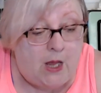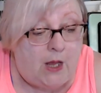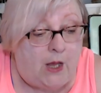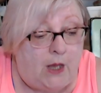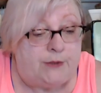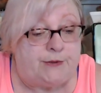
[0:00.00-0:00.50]

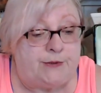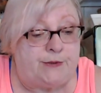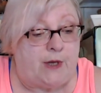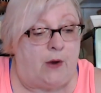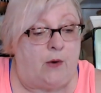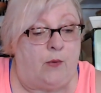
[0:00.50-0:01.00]

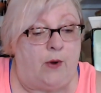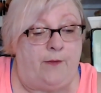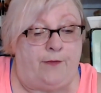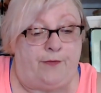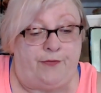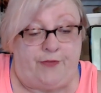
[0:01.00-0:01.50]
So
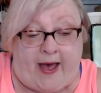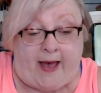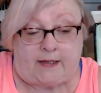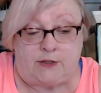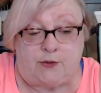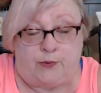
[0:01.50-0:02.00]

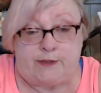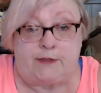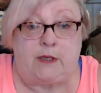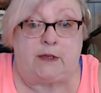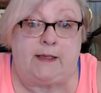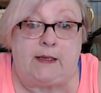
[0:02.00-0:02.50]
that was the
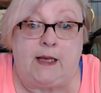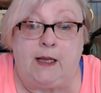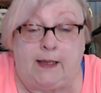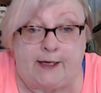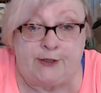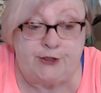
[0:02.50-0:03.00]
little
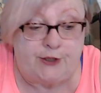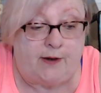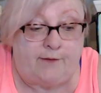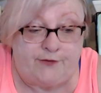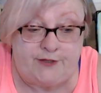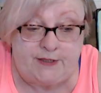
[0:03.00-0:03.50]
collection
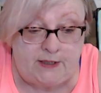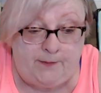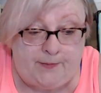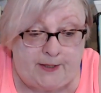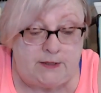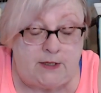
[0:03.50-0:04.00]
of
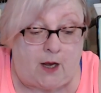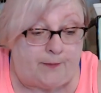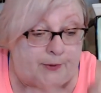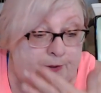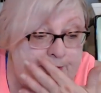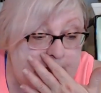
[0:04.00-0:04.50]
tidbit
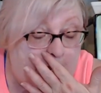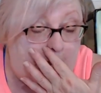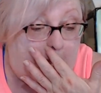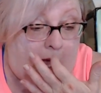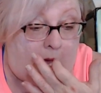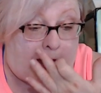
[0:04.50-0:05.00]
toppers.
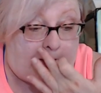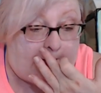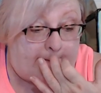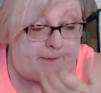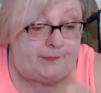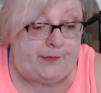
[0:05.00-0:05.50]

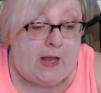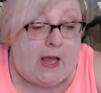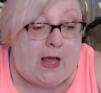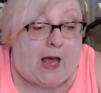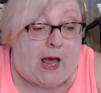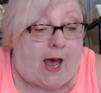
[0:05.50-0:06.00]
Um,
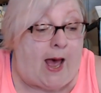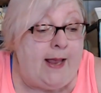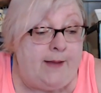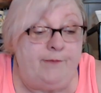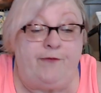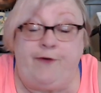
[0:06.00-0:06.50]
I
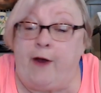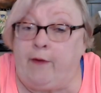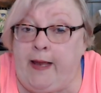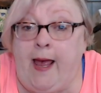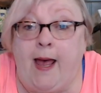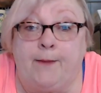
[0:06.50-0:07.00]
am very
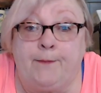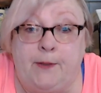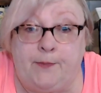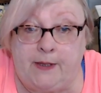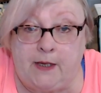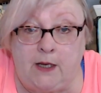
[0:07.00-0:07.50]
happy
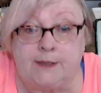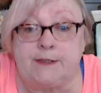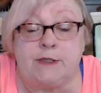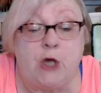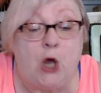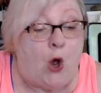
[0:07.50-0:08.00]

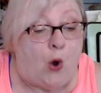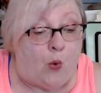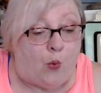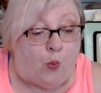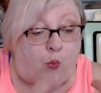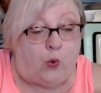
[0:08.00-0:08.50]
because
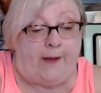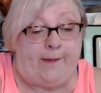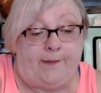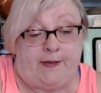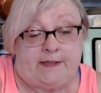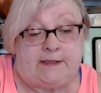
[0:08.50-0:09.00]
what
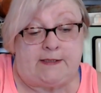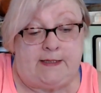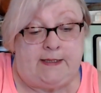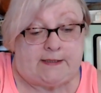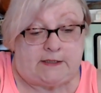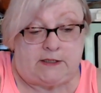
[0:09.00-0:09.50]
this
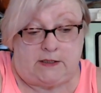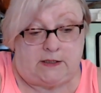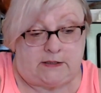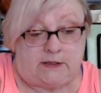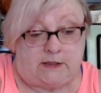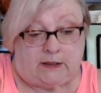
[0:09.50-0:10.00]
is,
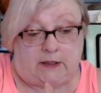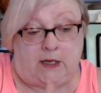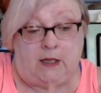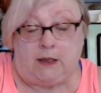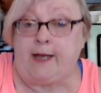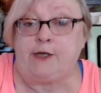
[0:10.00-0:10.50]
this little
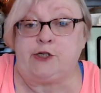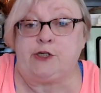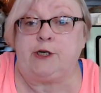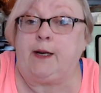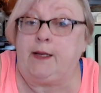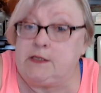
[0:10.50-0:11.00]

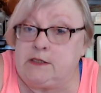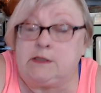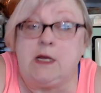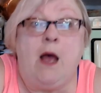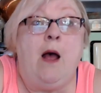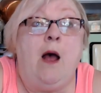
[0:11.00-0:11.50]
collection is,
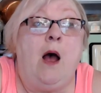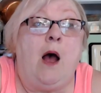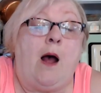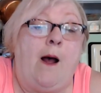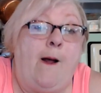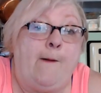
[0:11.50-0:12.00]

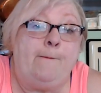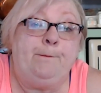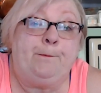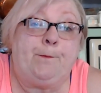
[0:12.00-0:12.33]
um,